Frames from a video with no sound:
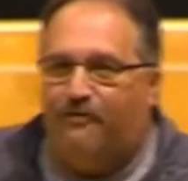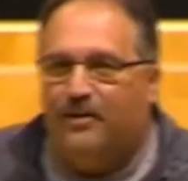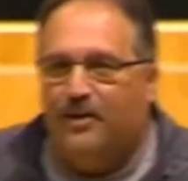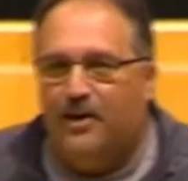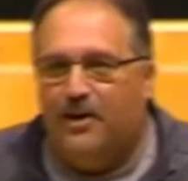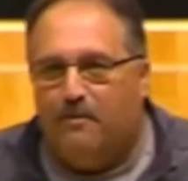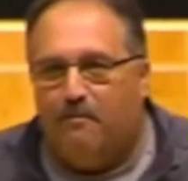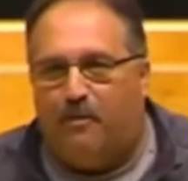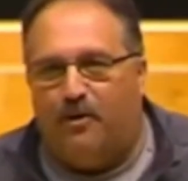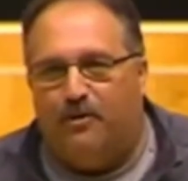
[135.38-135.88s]

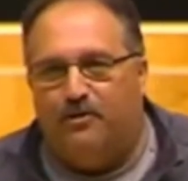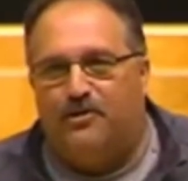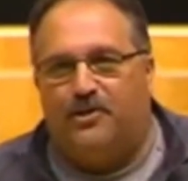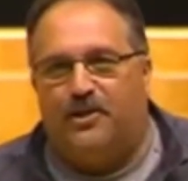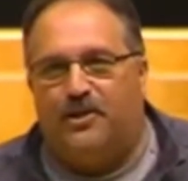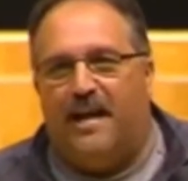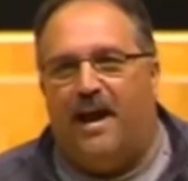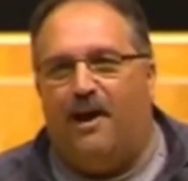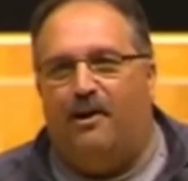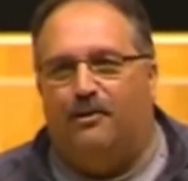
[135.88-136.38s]

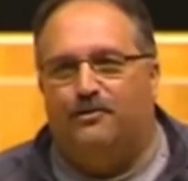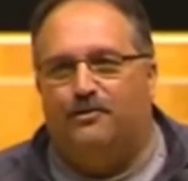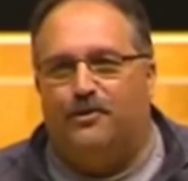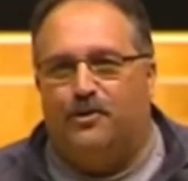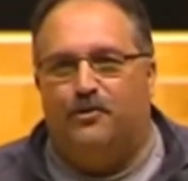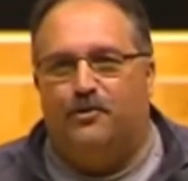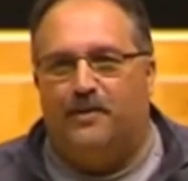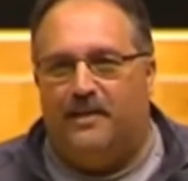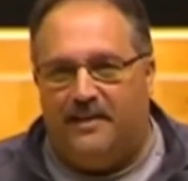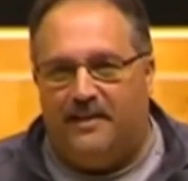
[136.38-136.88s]
personnel
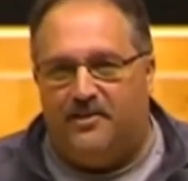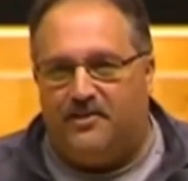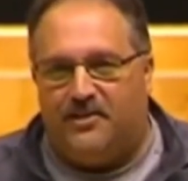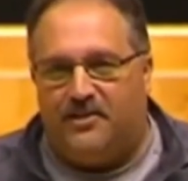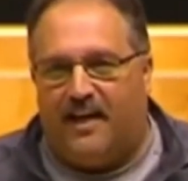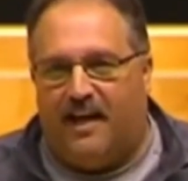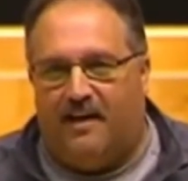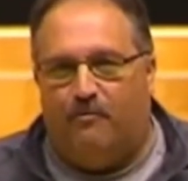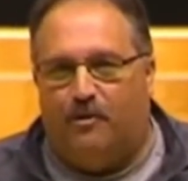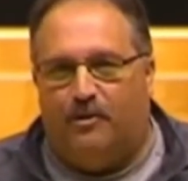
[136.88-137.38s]
duties,
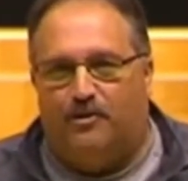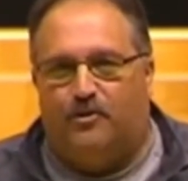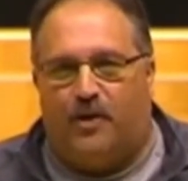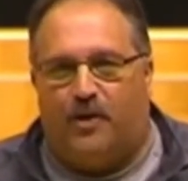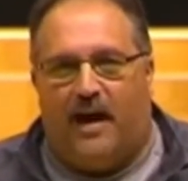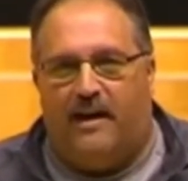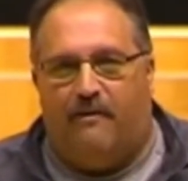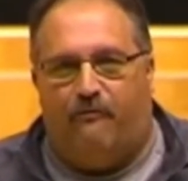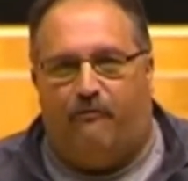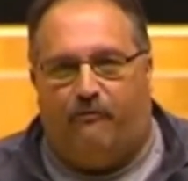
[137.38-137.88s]
and we're
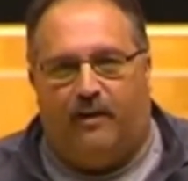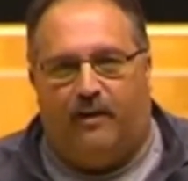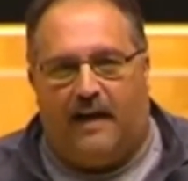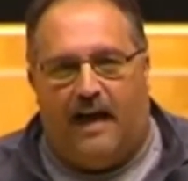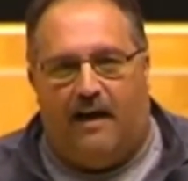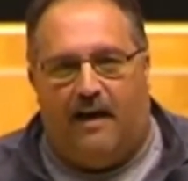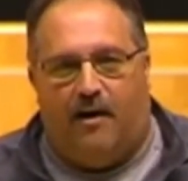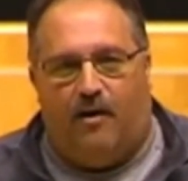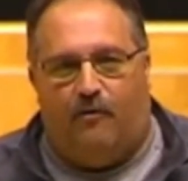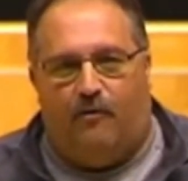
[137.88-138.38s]
trying to fill
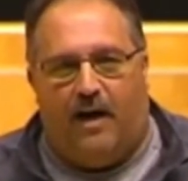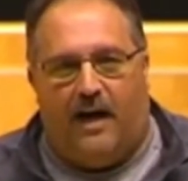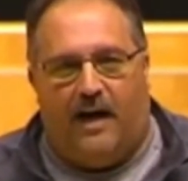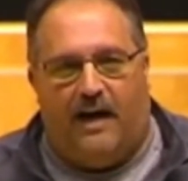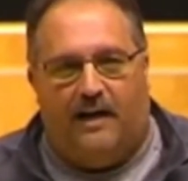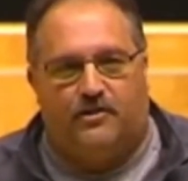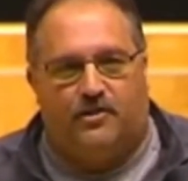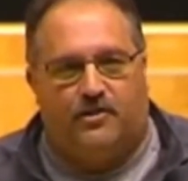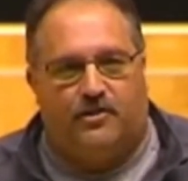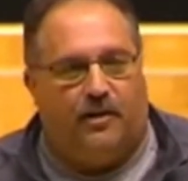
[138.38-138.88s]
out our
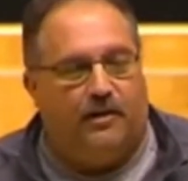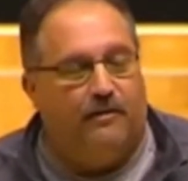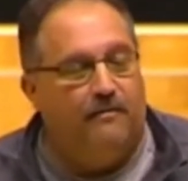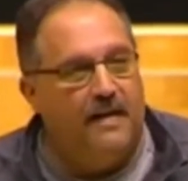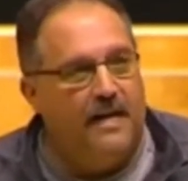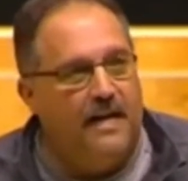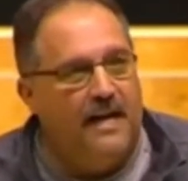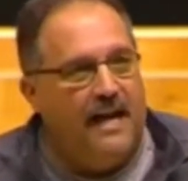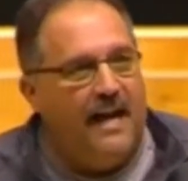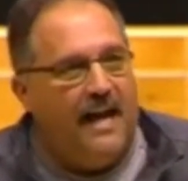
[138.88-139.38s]
roster.
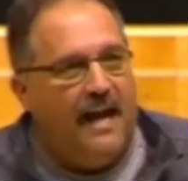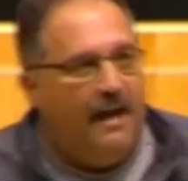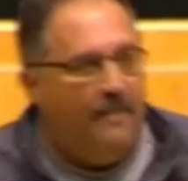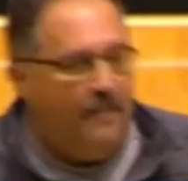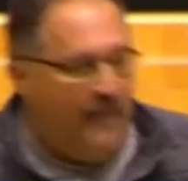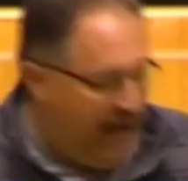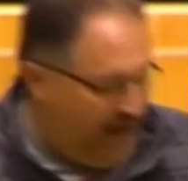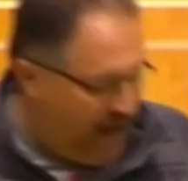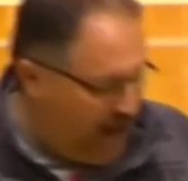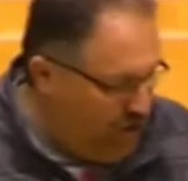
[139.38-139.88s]
And
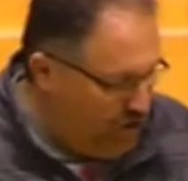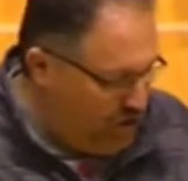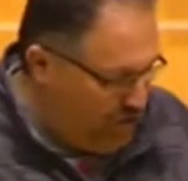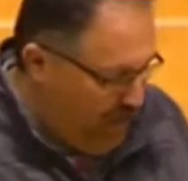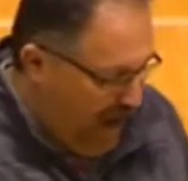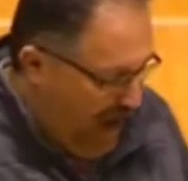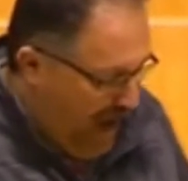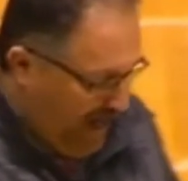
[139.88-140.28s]
that goes back